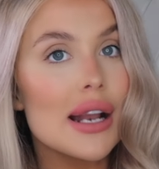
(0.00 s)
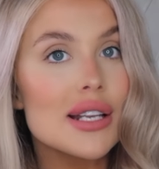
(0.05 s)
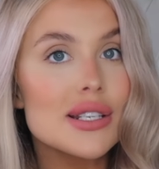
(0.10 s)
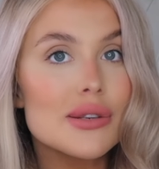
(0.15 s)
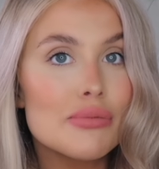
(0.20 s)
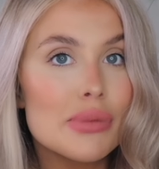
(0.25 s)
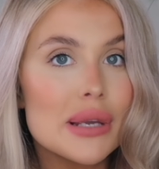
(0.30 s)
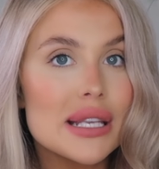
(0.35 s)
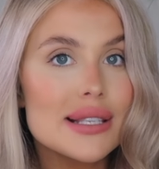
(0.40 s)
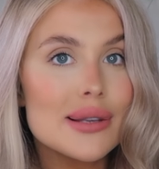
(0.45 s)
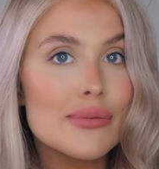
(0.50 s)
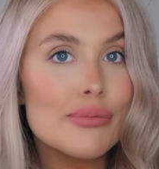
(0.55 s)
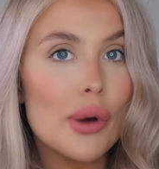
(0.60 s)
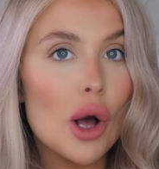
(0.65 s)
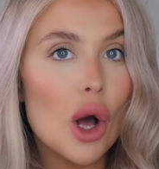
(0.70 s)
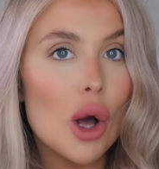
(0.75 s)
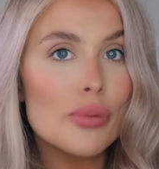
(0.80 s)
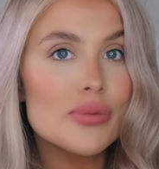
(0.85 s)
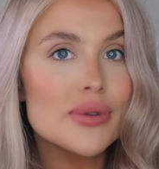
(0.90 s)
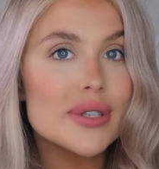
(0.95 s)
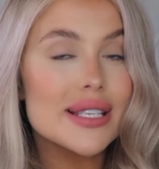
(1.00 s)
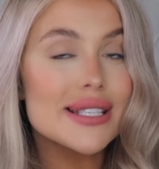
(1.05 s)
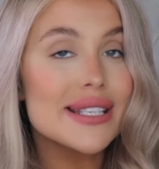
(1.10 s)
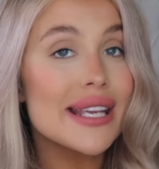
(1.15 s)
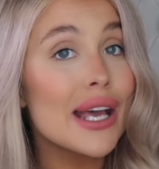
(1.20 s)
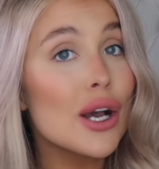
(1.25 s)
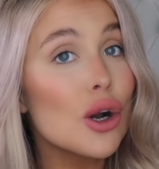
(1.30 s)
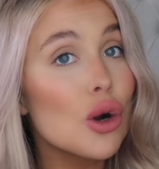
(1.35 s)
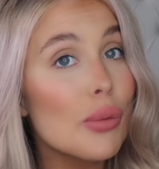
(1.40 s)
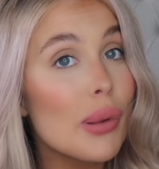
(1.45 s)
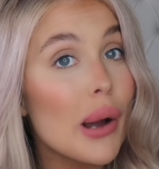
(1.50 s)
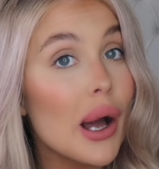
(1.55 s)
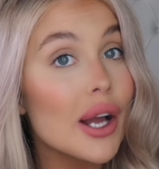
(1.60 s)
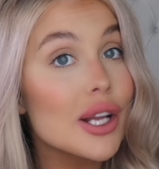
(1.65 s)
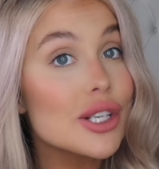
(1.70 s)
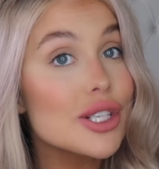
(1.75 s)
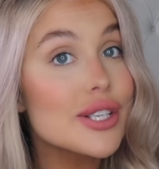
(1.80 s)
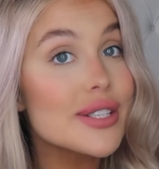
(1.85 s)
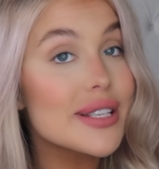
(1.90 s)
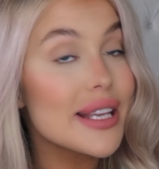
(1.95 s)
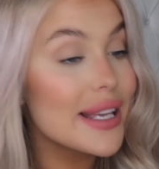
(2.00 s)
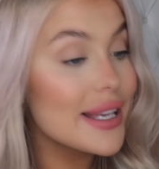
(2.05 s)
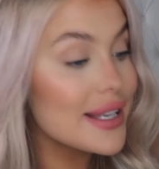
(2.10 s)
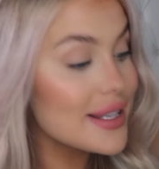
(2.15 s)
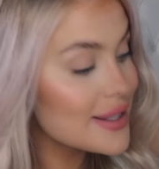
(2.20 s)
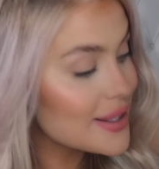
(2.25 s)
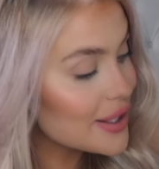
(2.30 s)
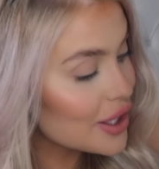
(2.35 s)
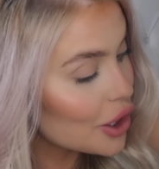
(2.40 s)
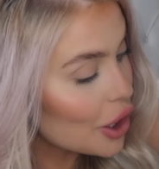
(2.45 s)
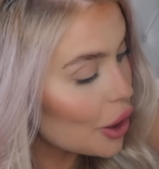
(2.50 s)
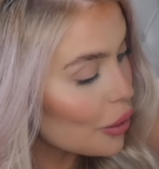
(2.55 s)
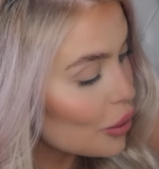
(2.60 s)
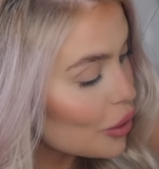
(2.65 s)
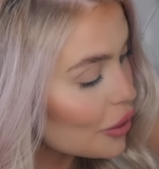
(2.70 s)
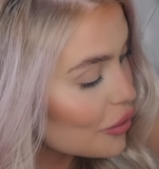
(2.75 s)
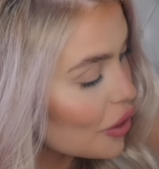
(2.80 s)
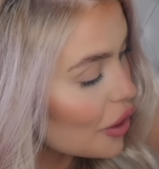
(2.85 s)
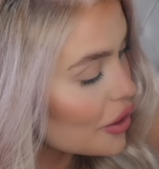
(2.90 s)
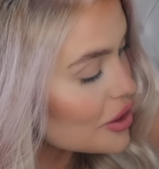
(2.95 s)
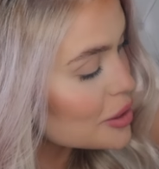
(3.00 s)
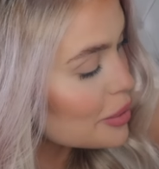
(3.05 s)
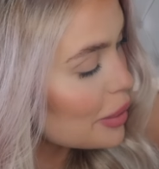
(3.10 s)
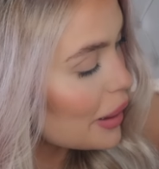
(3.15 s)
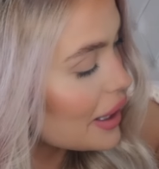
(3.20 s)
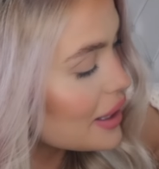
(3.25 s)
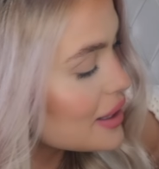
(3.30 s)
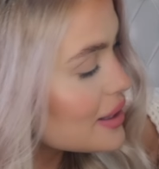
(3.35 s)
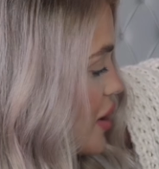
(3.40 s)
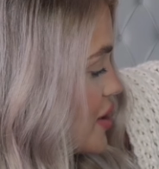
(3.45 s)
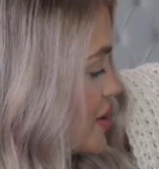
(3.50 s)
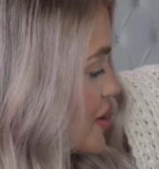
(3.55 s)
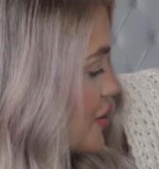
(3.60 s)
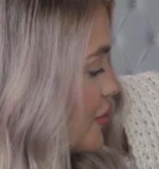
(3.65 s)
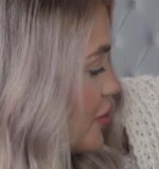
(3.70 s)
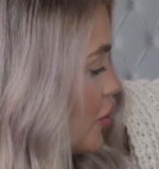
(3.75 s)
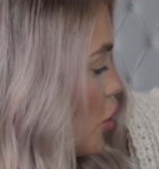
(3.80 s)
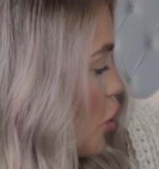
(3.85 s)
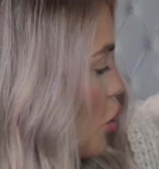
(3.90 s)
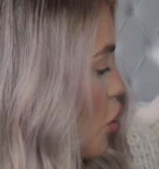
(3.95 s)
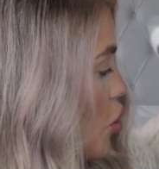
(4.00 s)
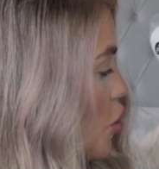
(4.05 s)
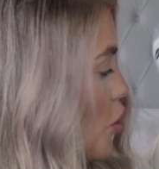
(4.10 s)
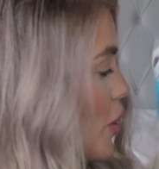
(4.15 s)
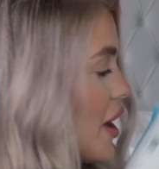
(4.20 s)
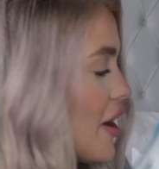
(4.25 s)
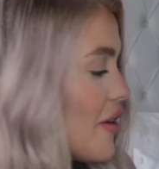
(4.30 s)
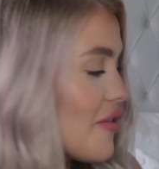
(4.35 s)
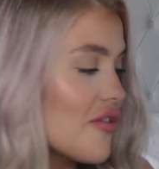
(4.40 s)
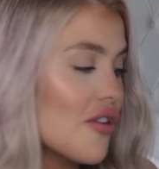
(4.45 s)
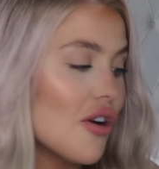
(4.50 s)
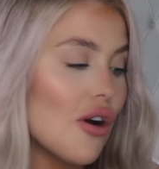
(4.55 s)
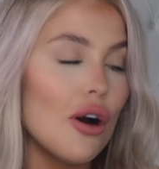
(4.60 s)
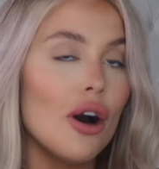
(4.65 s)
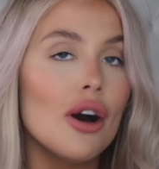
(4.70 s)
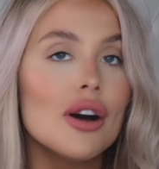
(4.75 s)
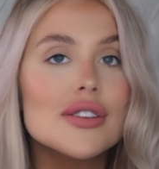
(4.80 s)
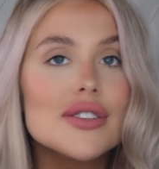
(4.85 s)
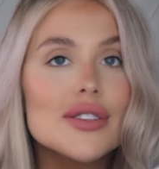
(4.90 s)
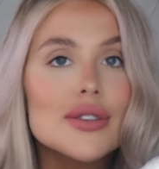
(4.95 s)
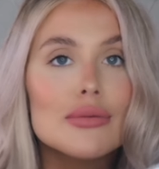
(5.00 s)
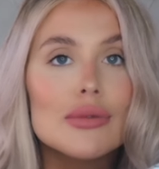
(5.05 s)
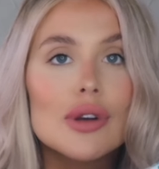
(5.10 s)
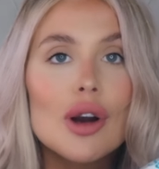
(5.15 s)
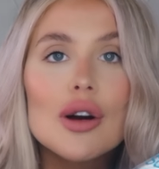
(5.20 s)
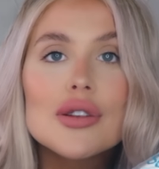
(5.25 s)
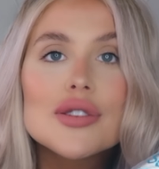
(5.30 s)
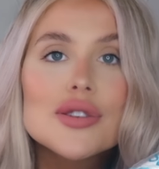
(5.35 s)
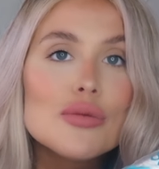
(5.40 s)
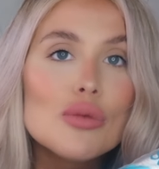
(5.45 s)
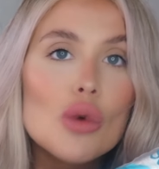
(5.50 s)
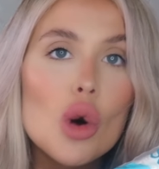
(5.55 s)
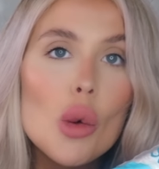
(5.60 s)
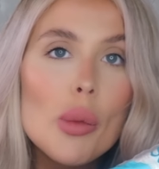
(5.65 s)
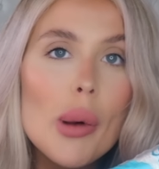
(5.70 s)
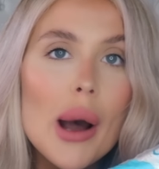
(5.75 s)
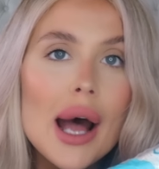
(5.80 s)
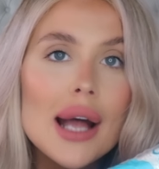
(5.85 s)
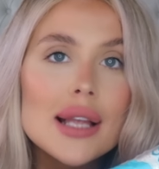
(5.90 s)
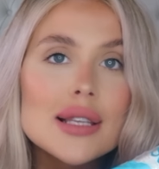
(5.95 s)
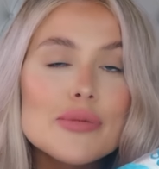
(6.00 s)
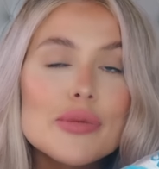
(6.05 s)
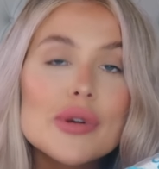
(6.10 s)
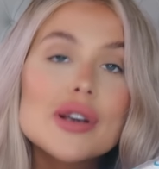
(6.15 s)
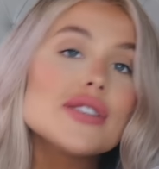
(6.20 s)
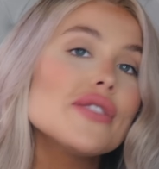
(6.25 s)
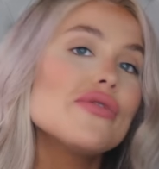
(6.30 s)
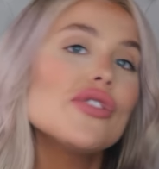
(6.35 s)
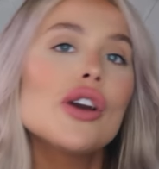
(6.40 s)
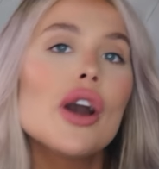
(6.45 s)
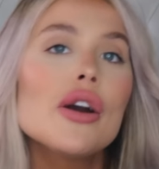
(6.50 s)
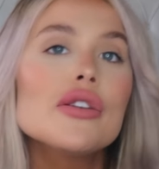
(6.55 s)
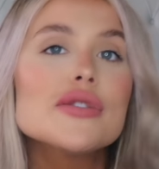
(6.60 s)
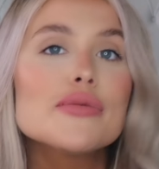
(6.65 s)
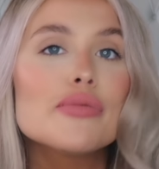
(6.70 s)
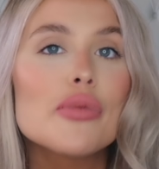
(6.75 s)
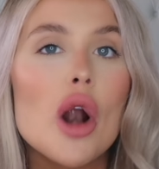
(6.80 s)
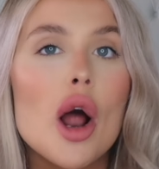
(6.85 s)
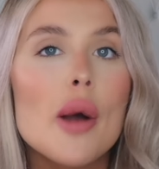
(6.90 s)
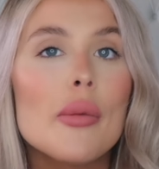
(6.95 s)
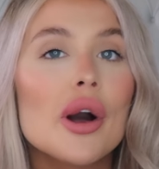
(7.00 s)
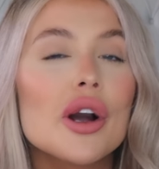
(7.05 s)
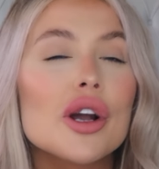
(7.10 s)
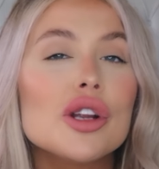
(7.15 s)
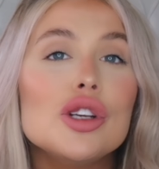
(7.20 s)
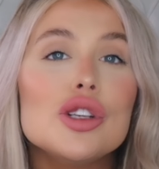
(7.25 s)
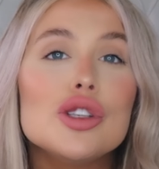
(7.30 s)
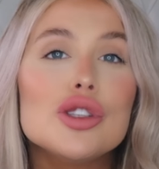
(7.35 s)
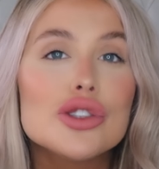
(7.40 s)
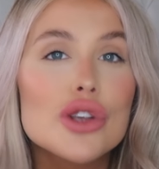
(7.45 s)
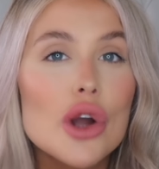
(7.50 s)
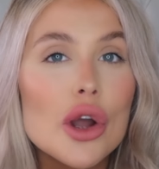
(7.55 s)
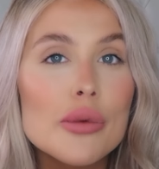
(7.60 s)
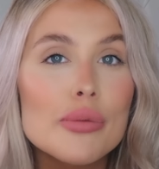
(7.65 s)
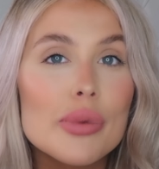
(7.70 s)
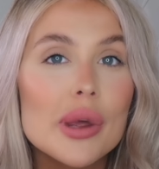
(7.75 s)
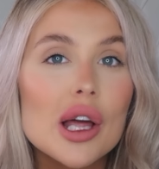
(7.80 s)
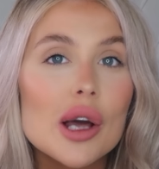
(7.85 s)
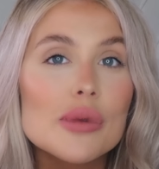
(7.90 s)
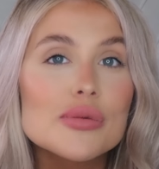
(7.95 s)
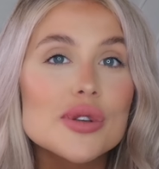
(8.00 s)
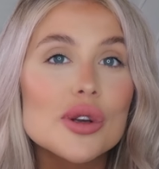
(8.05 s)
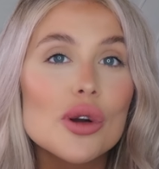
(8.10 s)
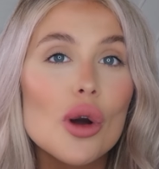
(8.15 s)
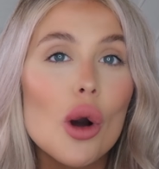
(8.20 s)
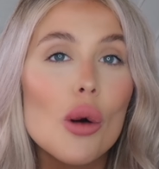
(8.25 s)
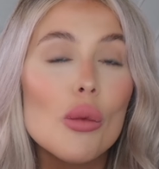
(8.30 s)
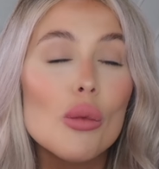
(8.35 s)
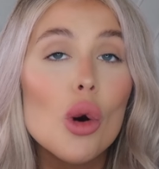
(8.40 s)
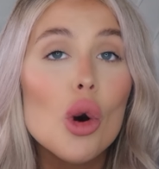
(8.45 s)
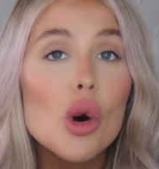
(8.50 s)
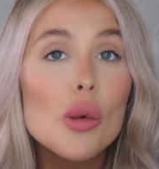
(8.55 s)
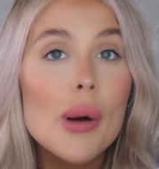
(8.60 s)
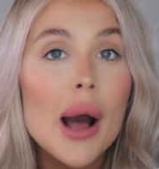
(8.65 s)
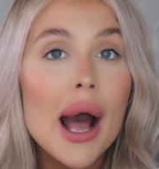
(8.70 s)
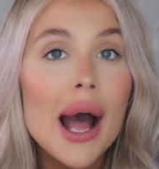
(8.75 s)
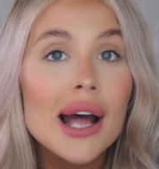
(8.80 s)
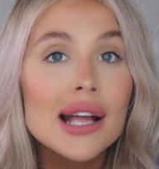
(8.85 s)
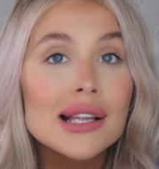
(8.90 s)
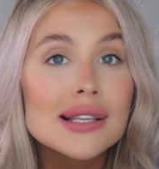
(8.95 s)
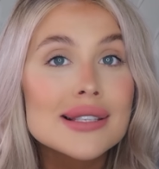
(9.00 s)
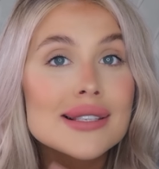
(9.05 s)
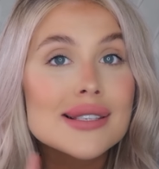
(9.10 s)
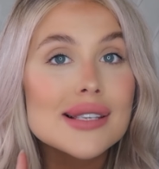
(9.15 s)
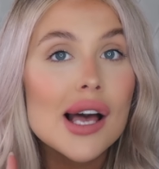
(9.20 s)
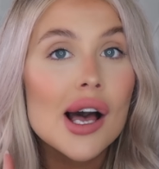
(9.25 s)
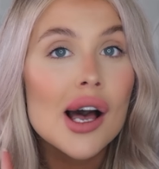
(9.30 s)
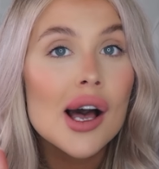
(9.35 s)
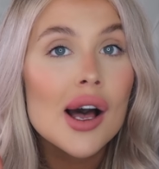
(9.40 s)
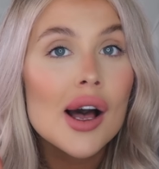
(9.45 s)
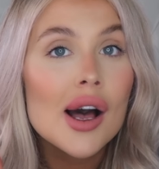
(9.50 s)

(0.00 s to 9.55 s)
random bits and bobs, the till purchases, you know, all of those bits. First of all, we have got some cotton wool pads, because if you go to Primark and you don't pick up some cotton wool pads,